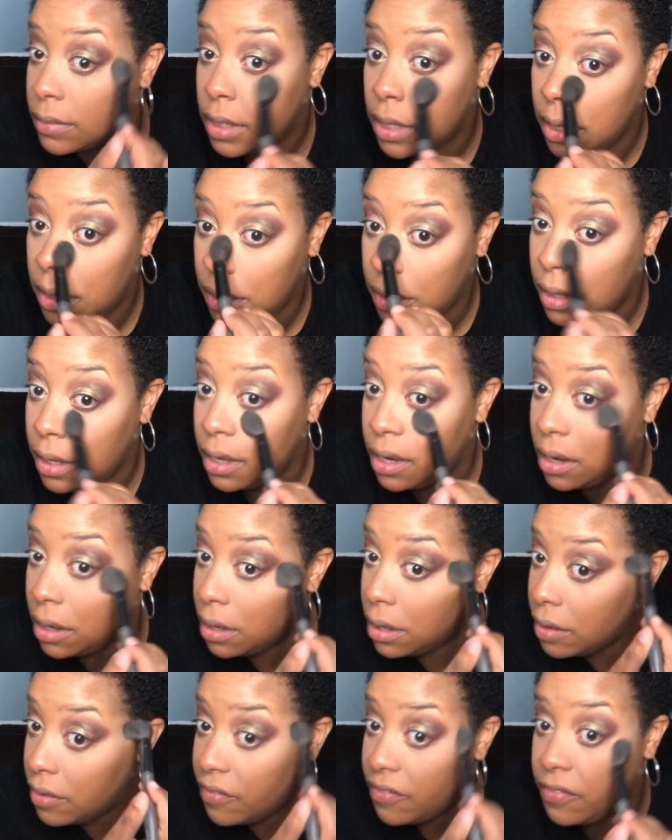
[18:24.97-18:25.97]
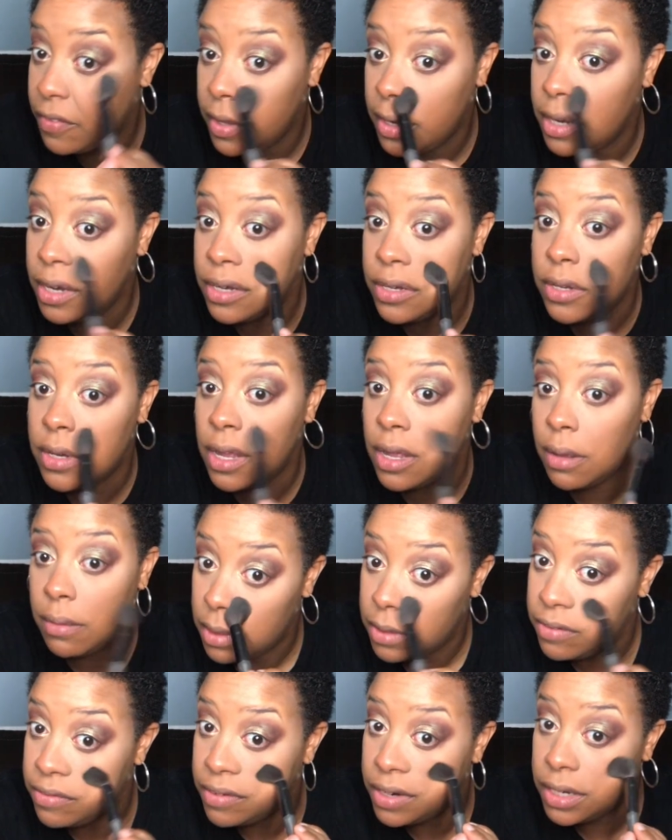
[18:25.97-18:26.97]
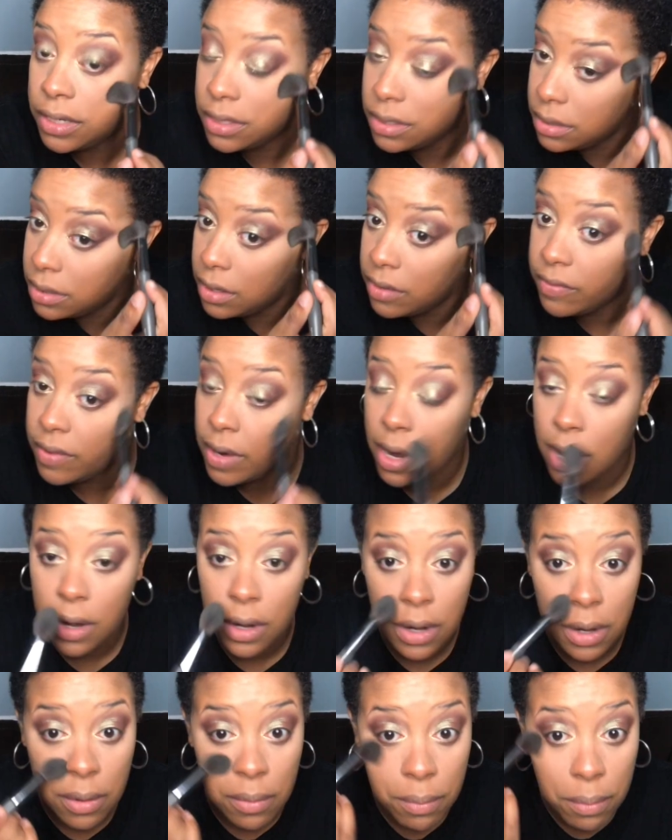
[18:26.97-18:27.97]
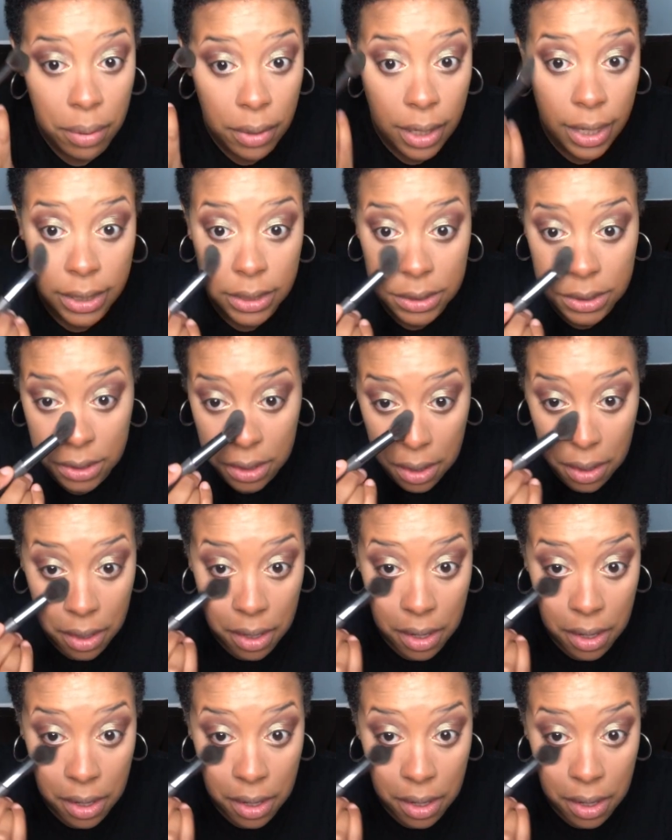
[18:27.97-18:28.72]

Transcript: and then finish up the rest of our complexion.